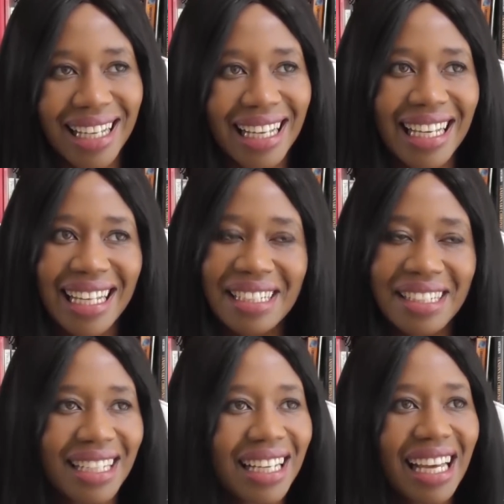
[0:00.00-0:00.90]
And
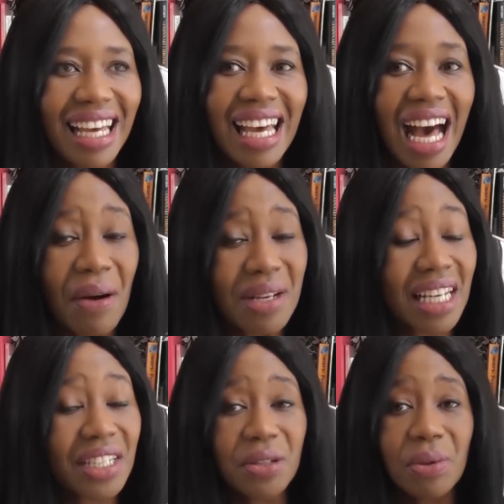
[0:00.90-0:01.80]
I was
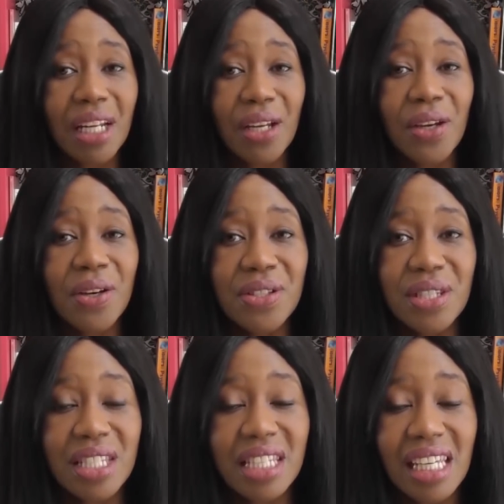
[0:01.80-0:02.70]
actually really curious
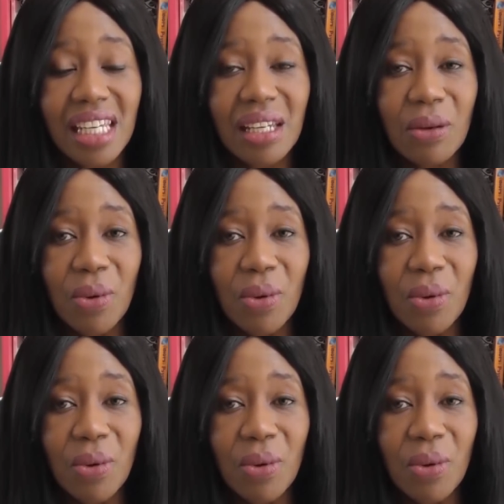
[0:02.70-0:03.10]
to see